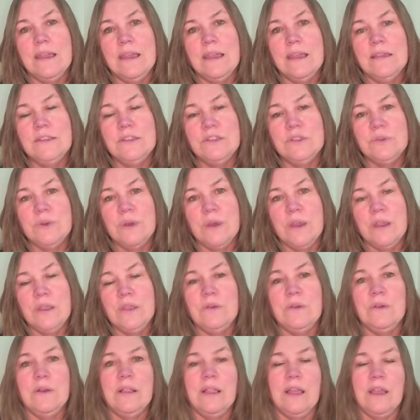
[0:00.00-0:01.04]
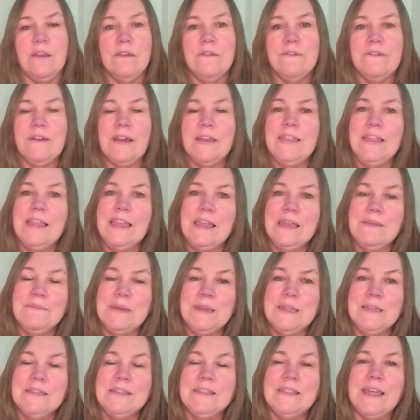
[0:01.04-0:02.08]
sure you clarify the
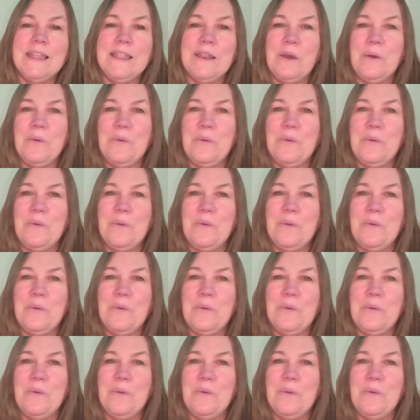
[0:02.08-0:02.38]
image that a